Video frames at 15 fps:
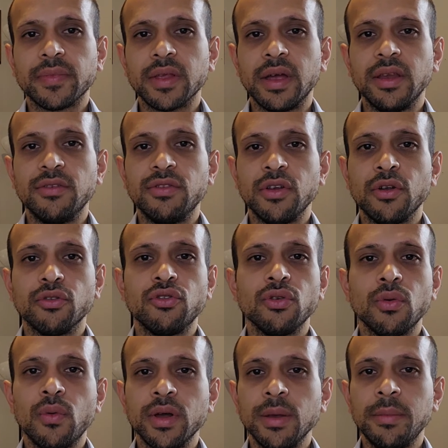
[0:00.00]
And if you're not
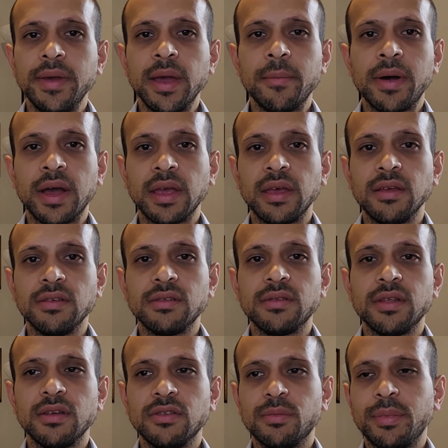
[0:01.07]
sure what your BMI is,
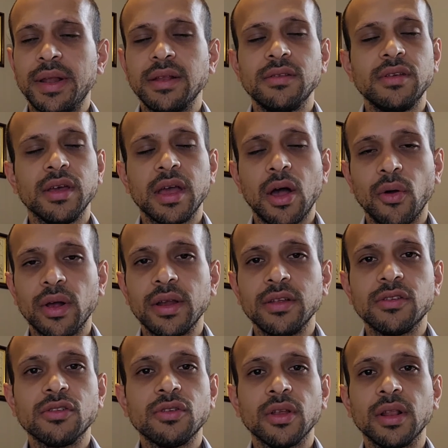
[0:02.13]
there's plenty of
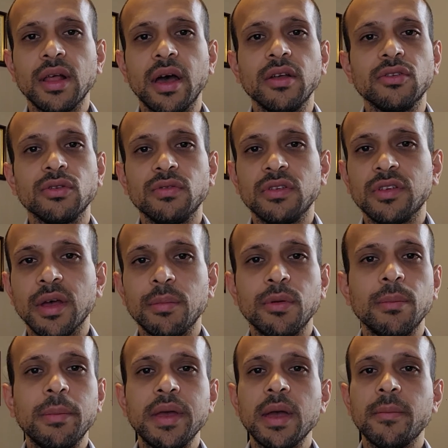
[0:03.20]
calculators online. So if you type
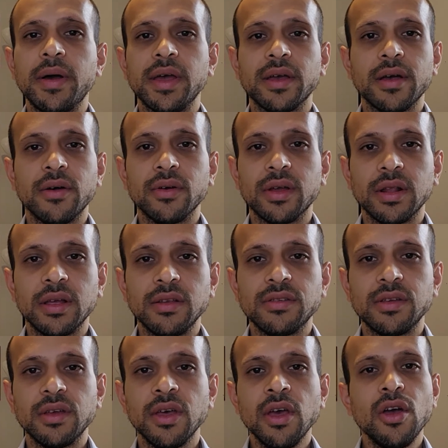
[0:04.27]
in BMI
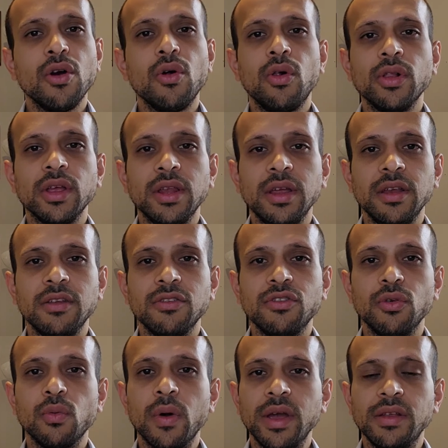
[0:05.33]
calculator, all you need is
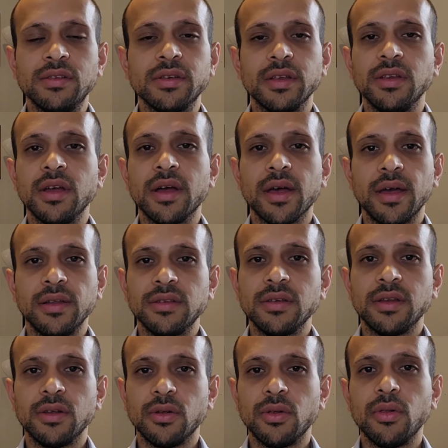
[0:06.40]
your weight and your height,
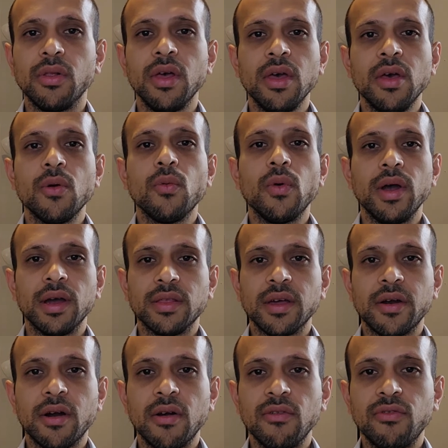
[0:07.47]
and it will work
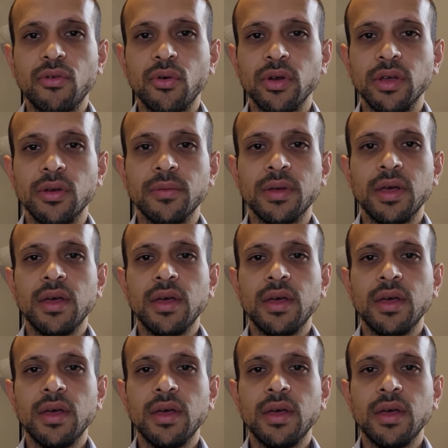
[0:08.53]
that out for you.